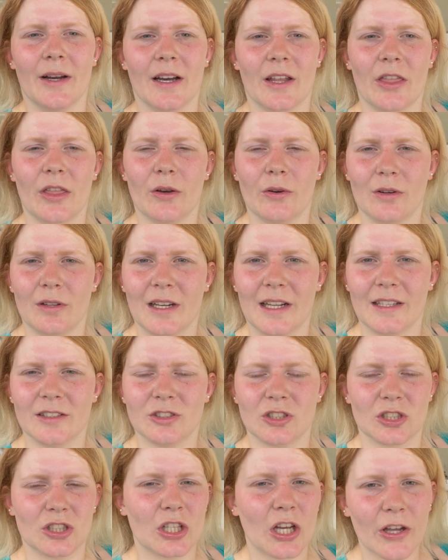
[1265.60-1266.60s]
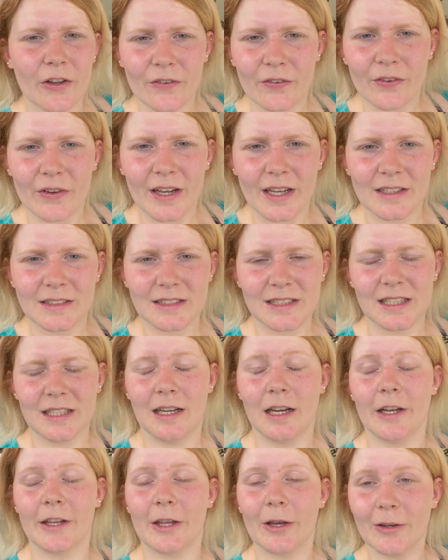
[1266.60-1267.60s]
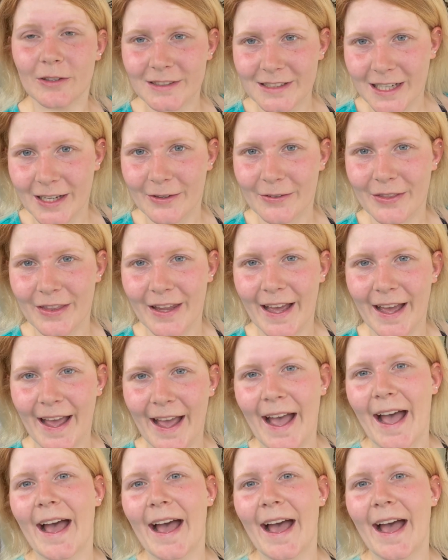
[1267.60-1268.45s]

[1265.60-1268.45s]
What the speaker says: I thought let's just go for it. Got down there